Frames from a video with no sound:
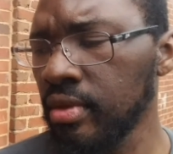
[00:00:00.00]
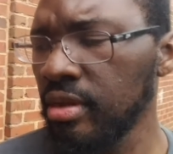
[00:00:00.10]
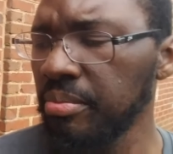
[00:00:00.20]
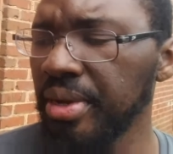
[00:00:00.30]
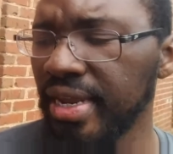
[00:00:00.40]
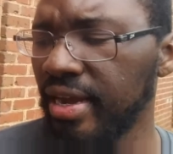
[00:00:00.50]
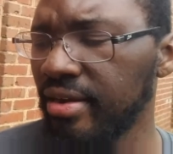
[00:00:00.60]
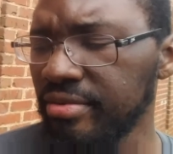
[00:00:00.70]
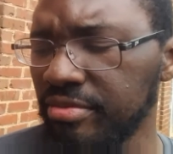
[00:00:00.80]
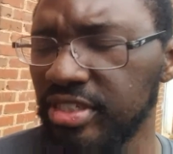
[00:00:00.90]
But yeah,
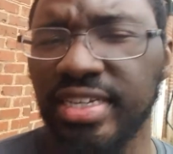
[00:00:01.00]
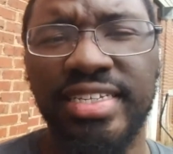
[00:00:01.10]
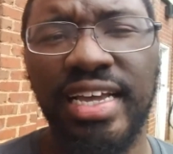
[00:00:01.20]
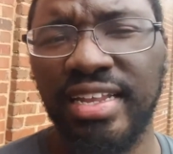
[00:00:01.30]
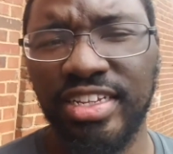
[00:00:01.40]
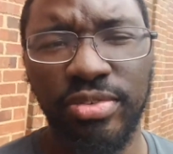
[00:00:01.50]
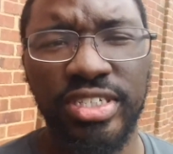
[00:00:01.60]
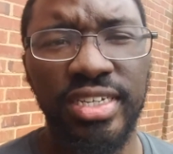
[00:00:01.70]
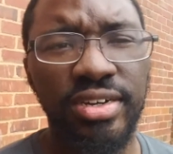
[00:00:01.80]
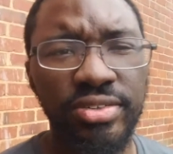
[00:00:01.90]
when she gets out, that's where she
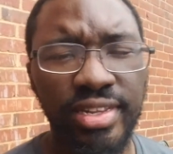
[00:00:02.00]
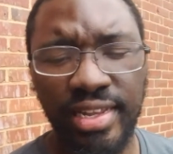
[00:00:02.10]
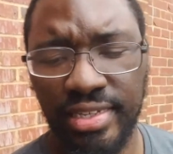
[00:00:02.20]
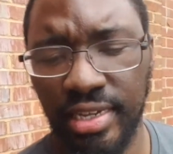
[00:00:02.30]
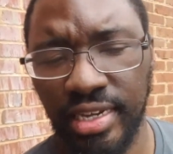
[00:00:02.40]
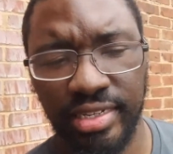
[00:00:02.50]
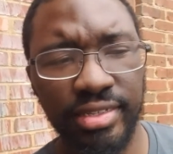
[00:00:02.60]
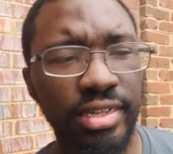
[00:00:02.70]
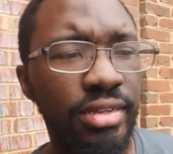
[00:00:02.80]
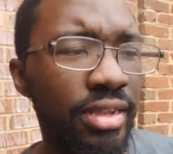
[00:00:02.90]
goes and lays eggs. And
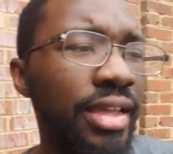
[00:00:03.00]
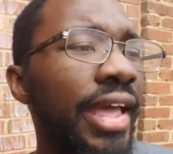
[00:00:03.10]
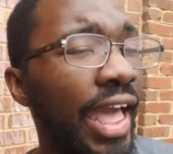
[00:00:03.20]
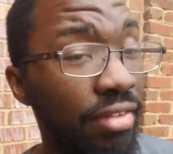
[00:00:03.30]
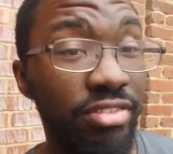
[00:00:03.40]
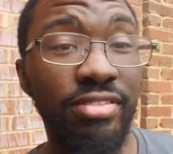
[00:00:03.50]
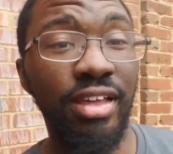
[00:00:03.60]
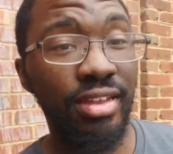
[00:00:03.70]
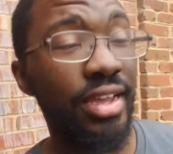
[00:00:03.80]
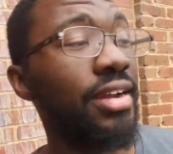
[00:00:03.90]
then after she's done
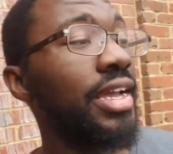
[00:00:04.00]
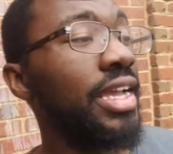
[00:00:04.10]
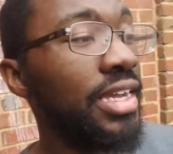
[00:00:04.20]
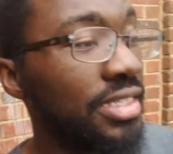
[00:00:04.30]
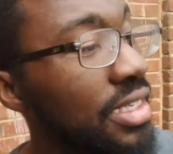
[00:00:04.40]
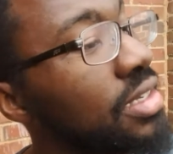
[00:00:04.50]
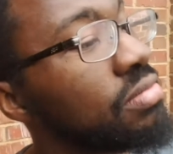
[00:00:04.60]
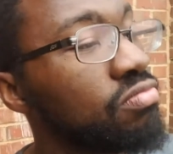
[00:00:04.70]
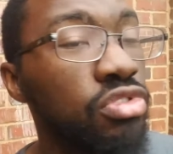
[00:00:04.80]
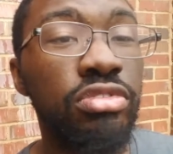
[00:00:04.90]
laying her eggs,
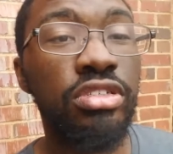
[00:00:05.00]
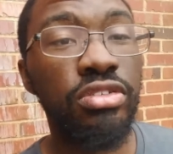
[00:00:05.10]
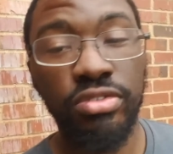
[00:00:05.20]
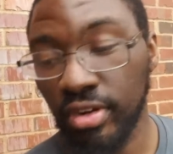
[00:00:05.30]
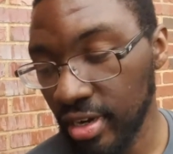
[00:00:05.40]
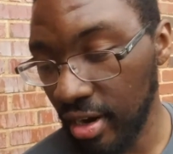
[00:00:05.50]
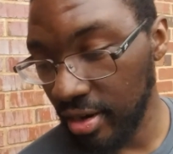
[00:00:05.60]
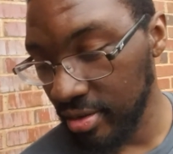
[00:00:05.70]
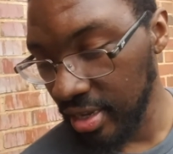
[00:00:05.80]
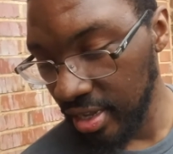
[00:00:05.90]
she'll just destroy the garden.
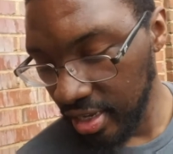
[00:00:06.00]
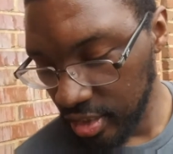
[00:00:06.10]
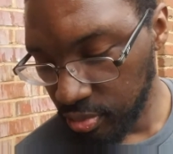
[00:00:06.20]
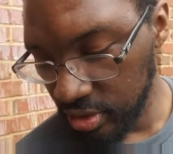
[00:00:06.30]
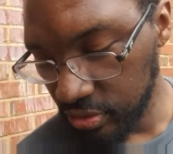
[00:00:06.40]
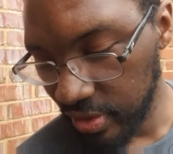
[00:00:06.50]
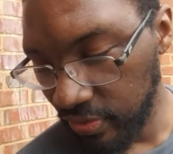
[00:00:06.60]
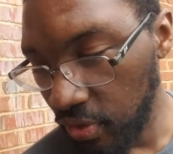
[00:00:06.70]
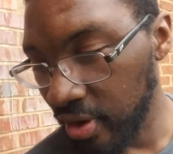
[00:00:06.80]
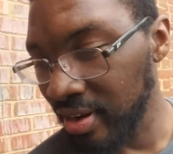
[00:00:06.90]
It's pretty
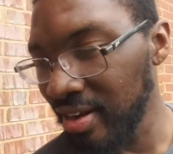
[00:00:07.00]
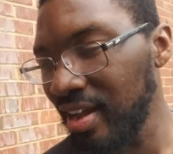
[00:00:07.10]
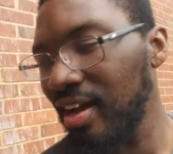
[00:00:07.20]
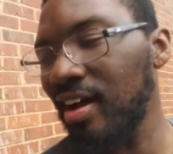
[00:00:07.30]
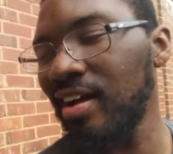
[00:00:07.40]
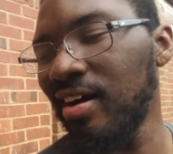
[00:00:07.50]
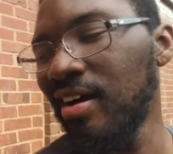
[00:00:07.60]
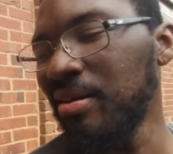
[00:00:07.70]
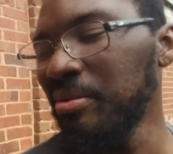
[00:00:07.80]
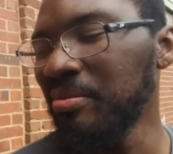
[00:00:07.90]
straightforward. But